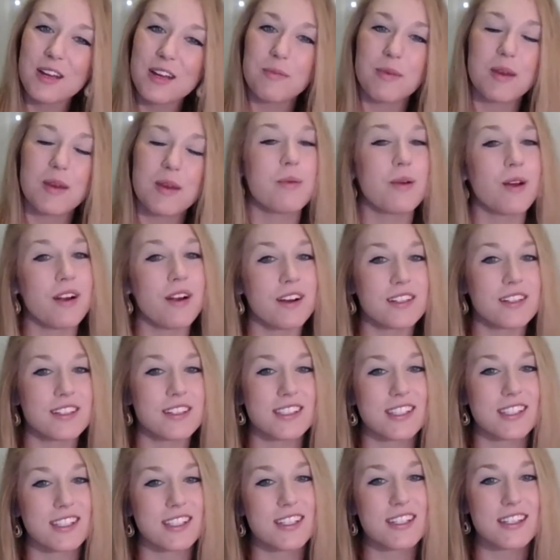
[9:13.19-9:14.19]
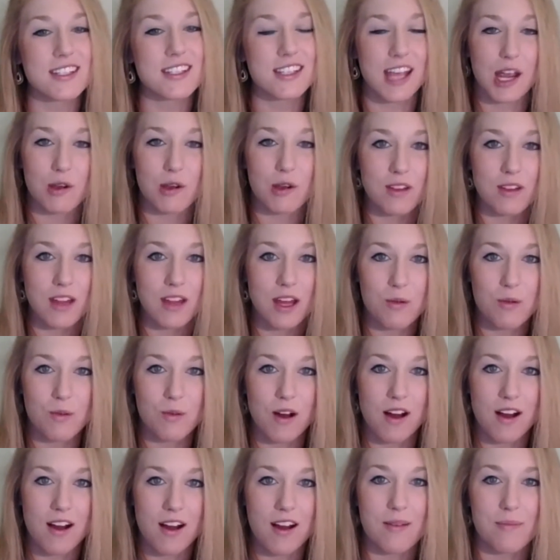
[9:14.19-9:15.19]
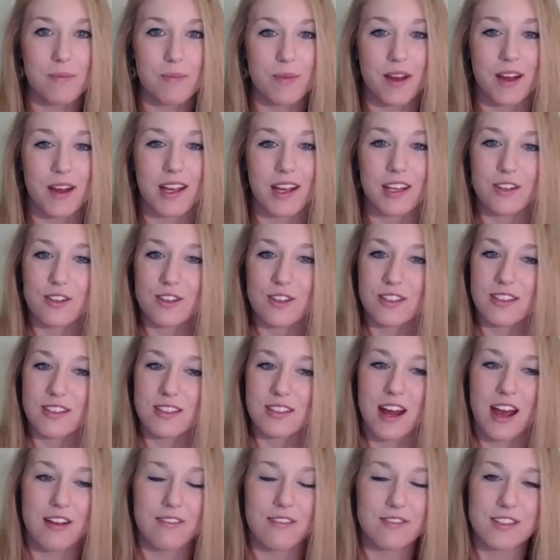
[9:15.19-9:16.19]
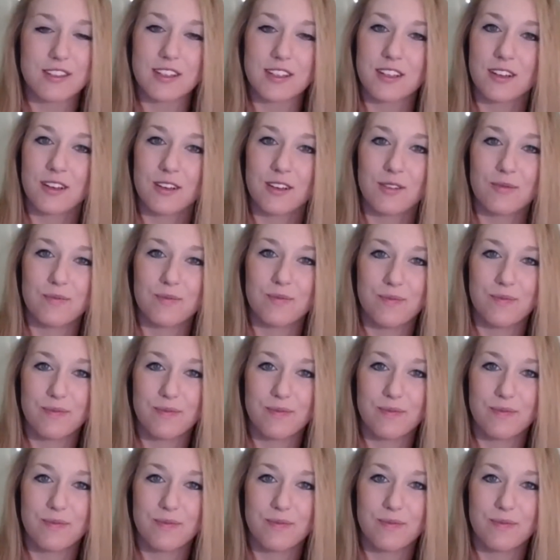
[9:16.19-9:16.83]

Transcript: people are just going to say what they want, but you just have to